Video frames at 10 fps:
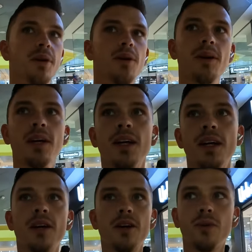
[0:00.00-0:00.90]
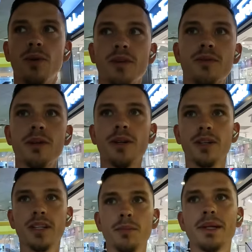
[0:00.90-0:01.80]
So I'm gonna walk through here
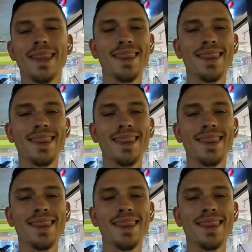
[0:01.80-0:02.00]
a little bit.